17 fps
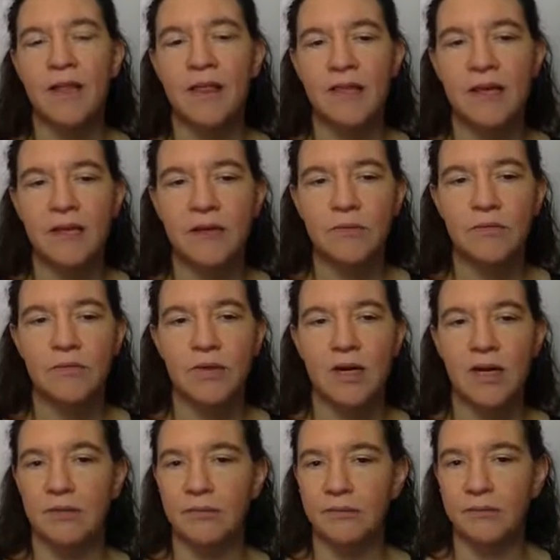And then,
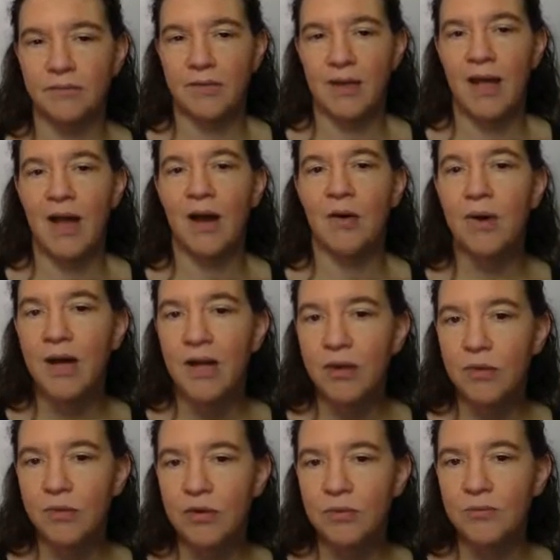well, our
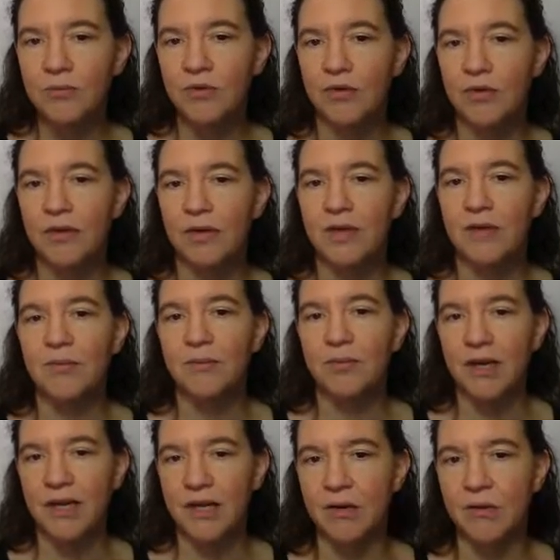algorithm for
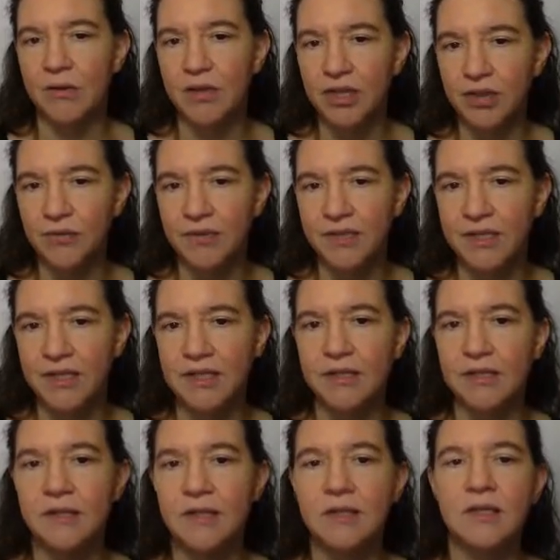breaking collision
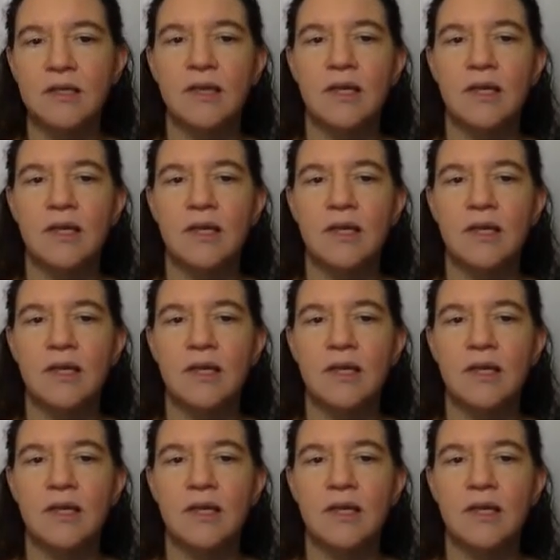resistance